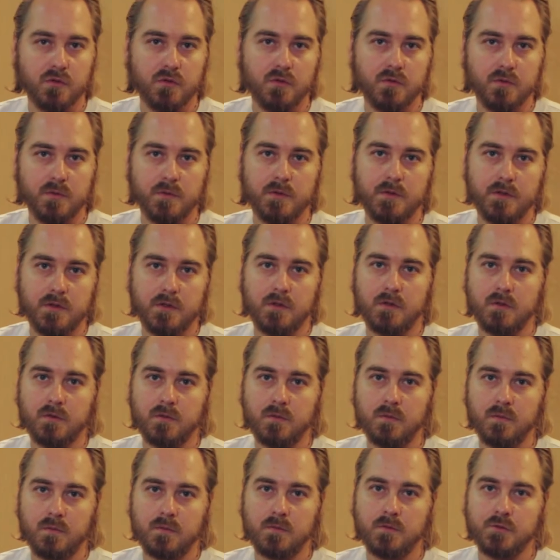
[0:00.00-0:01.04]
you
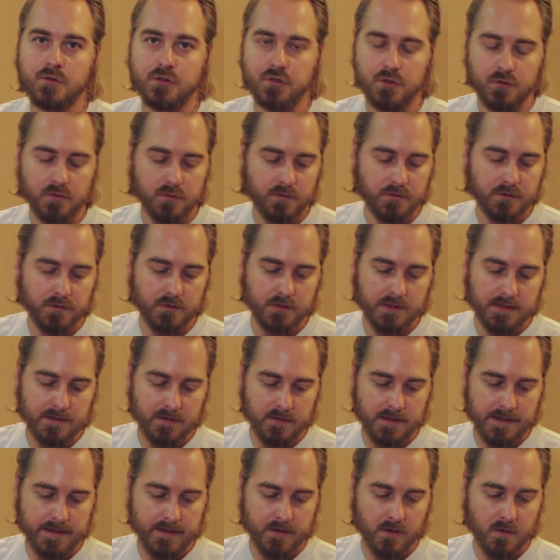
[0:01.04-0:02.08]
know, shoot
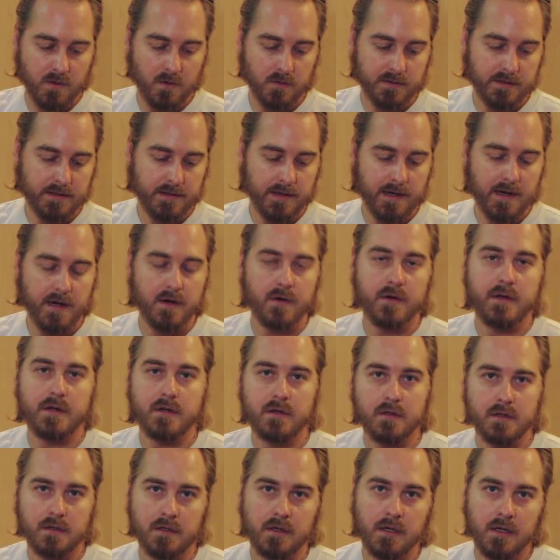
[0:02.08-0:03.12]
and hold and carry
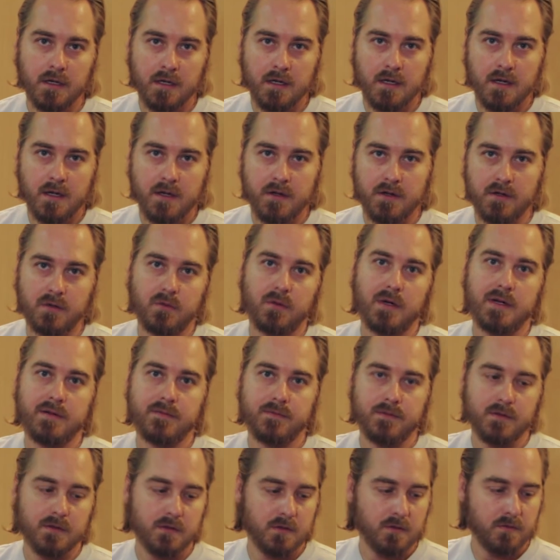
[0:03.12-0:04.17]
your
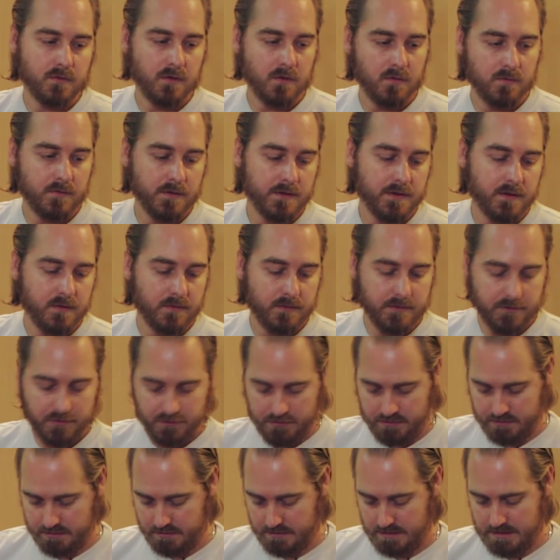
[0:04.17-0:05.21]
rifle over the
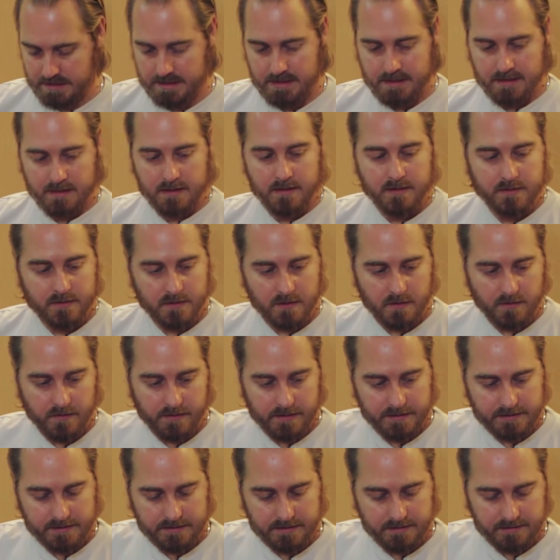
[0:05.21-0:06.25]
original. So
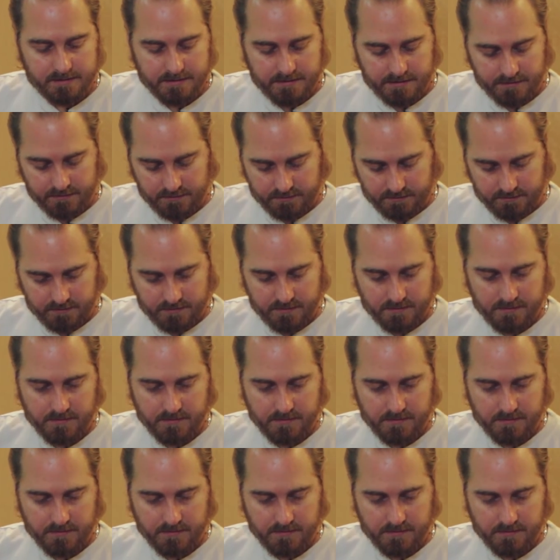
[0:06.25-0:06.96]
this is it.